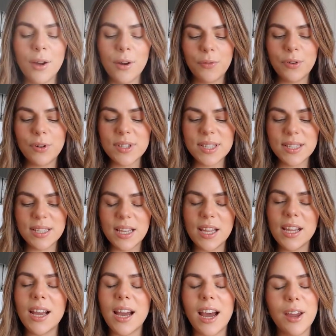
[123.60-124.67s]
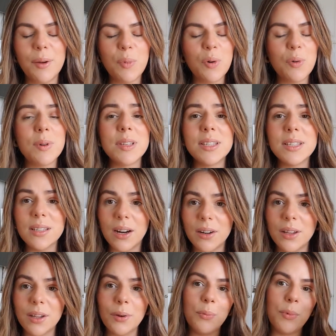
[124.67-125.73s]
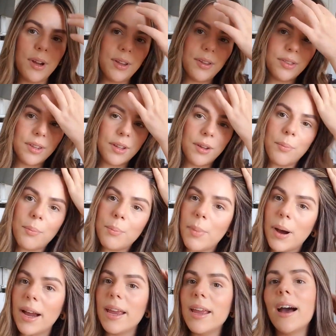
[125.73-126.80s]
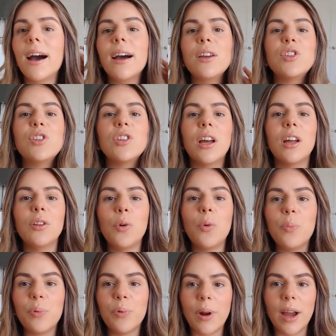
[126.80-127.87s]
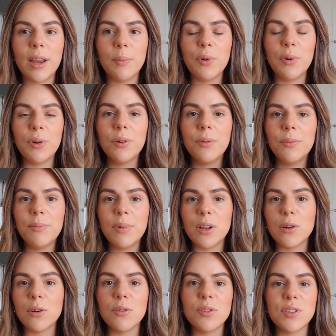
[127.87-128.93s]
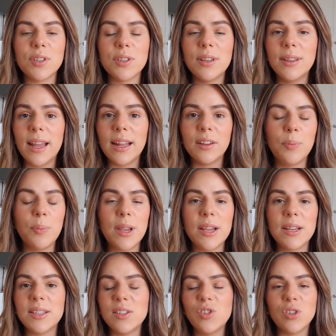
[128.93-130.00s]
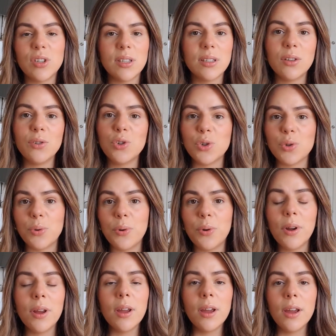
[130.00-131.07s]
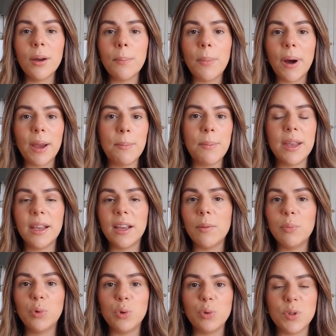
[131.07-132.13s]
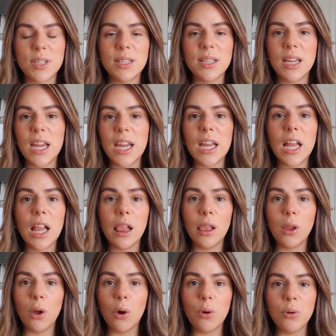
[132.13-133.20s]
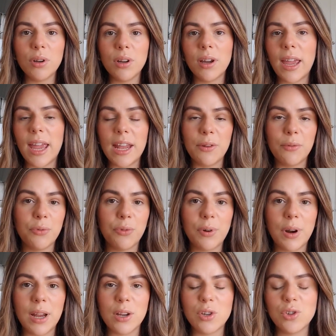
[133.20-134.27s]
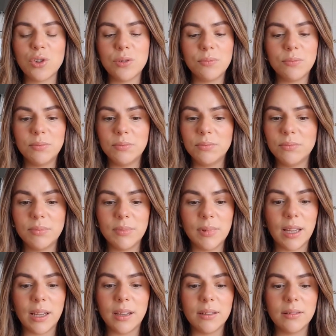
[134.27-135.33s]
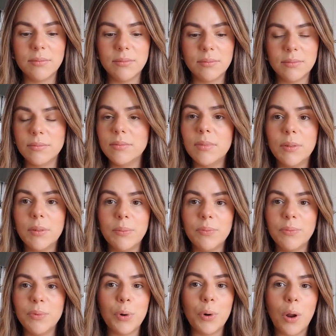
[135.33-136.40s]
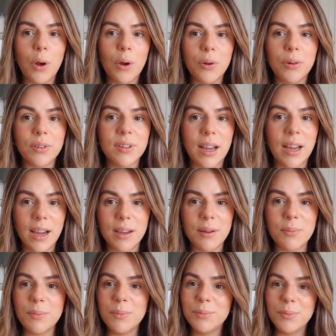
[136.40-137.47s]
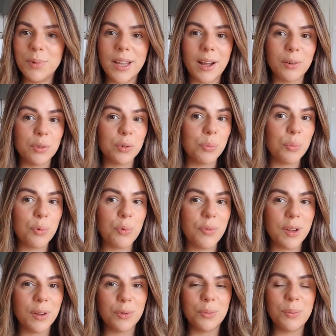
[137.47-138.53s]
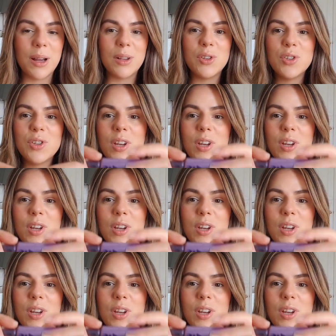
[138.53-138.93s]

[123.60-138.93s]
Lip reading: First thing, I'm always starting with my eyeshadow primer, because that base just ensure my makeup to stay long and fresh, like for longer time without moving too much.